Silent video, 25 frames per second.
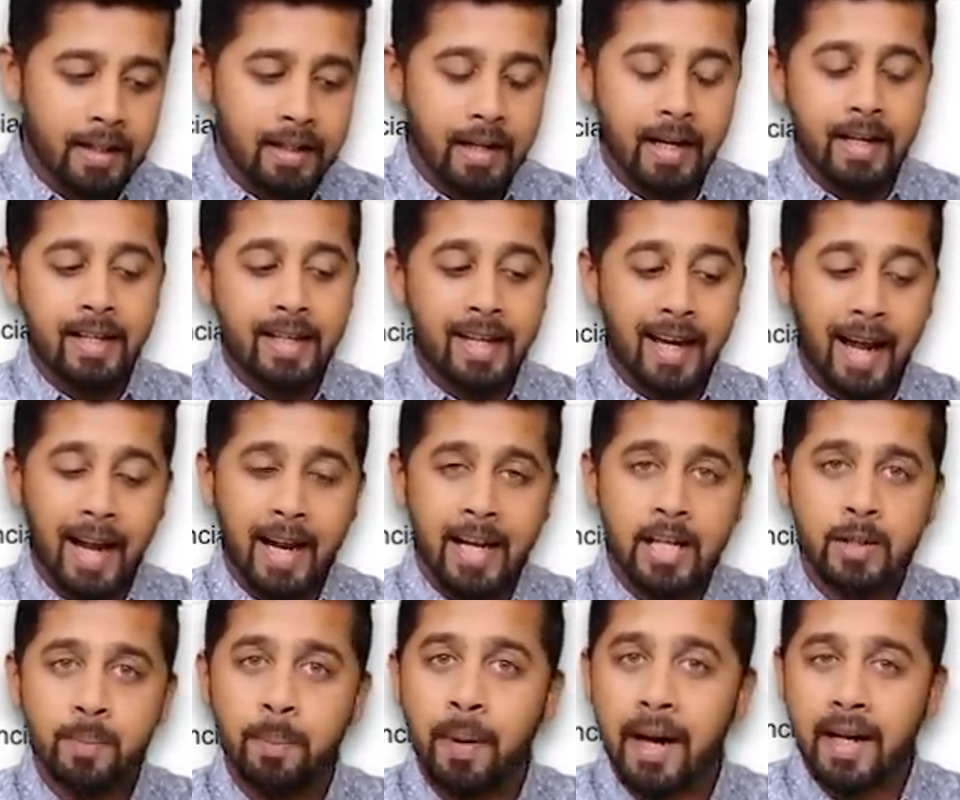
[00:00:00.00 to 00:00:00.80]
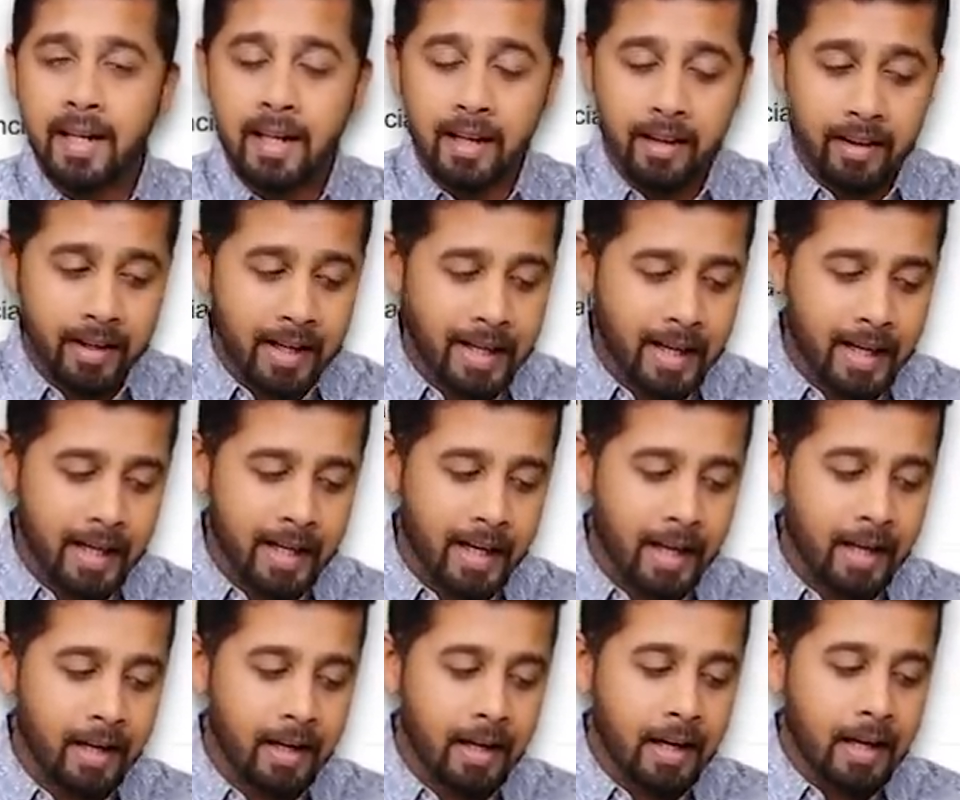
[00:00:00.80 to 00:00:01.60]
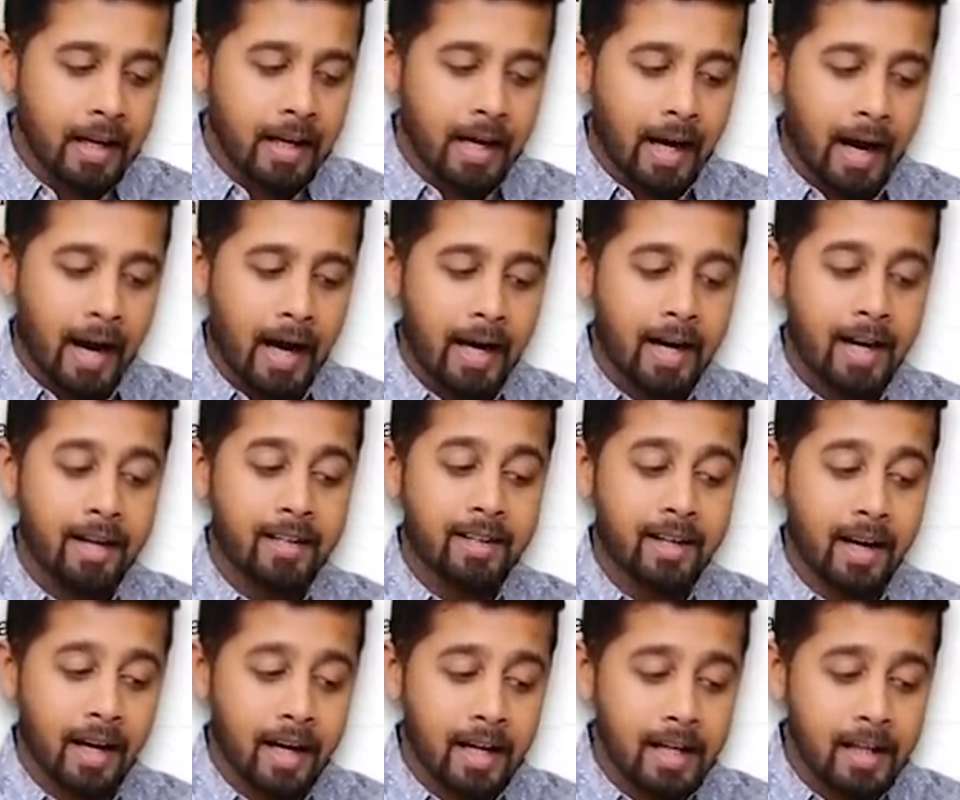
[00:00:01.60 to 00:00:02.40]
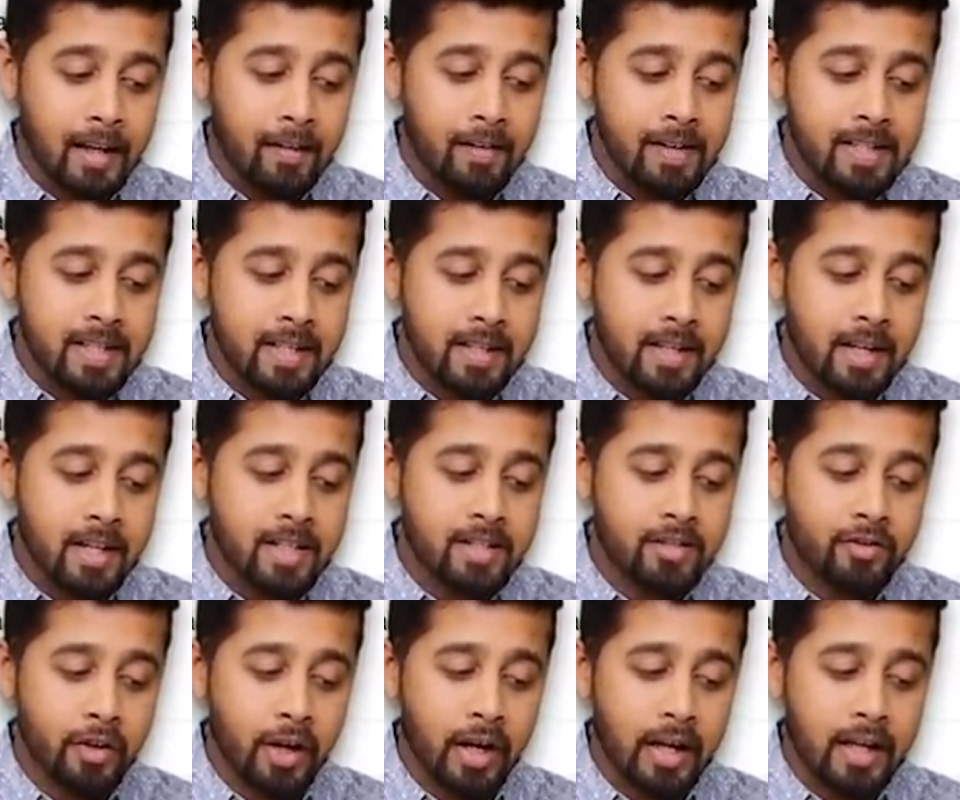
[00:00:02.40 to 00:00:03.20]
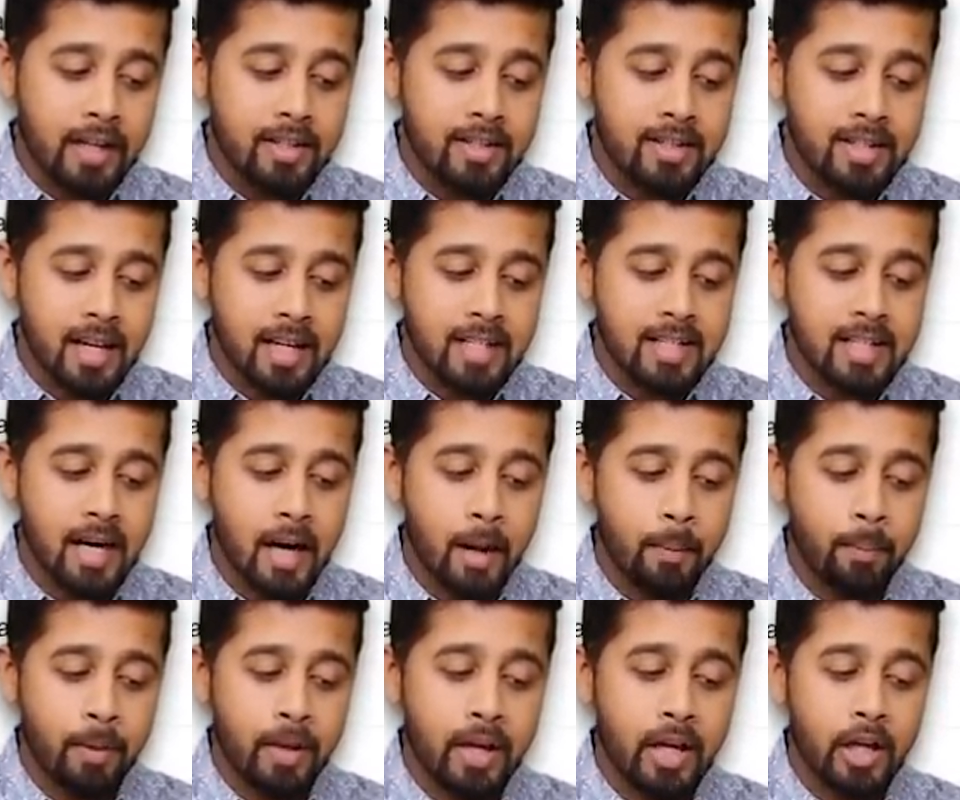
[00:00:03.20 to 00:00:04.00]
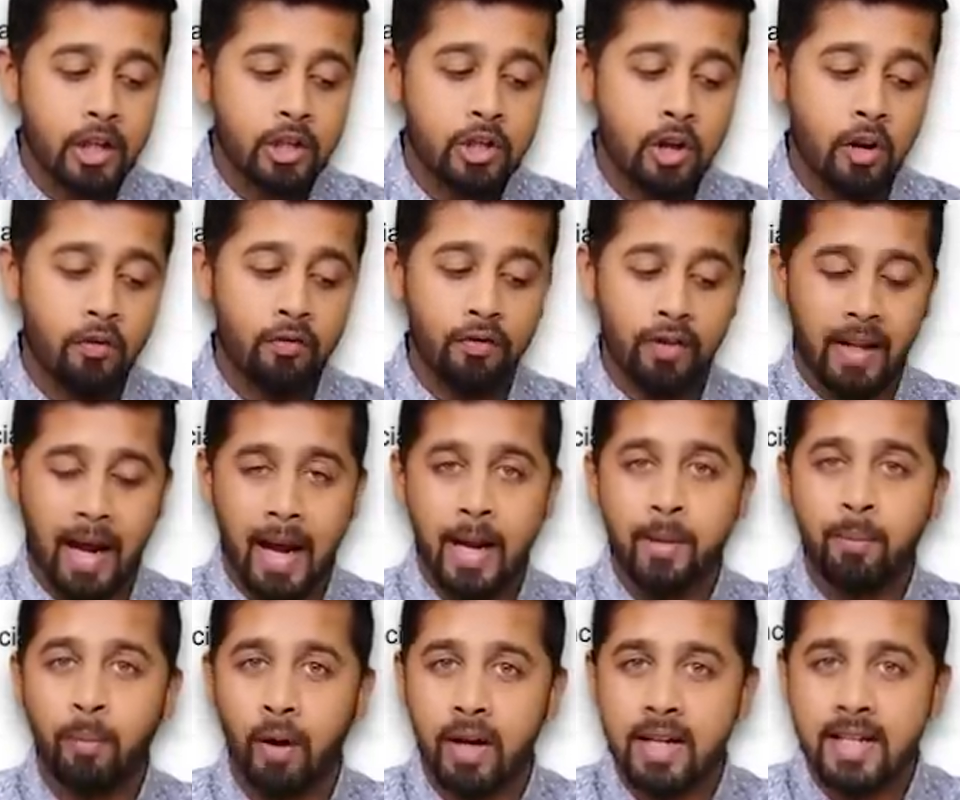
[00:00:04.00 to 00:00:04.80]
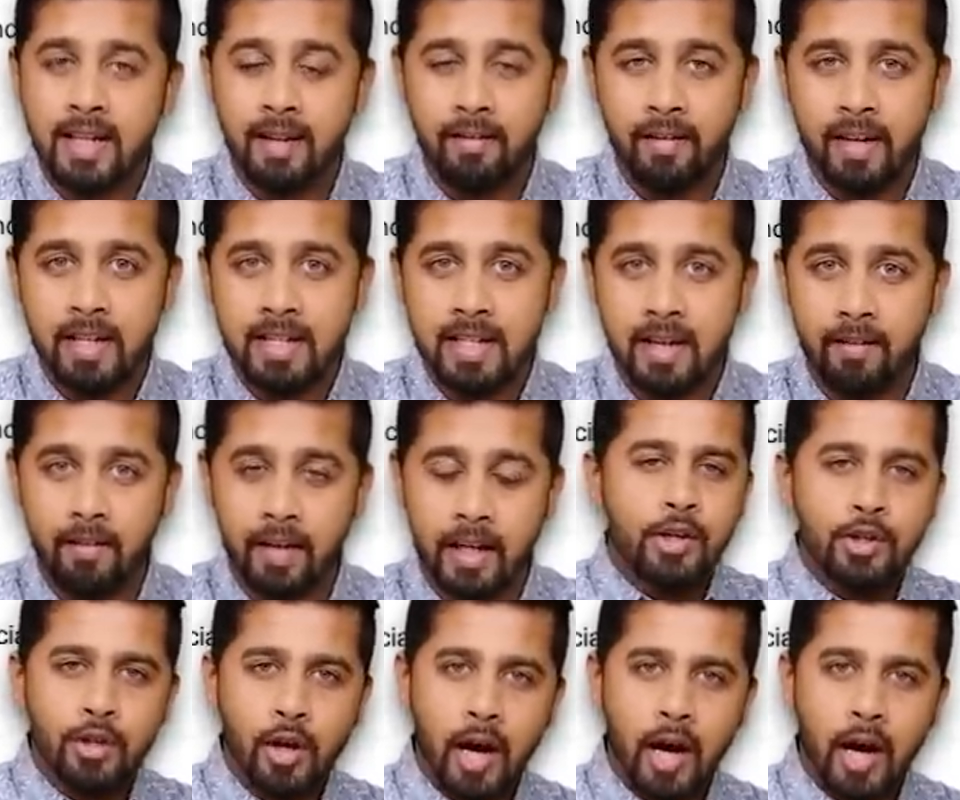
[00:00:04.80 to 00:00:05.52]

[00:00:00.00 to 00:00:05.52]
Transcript: It can expect a re-rating, and at current levels, it is trading just at a P-ratio of 9.77.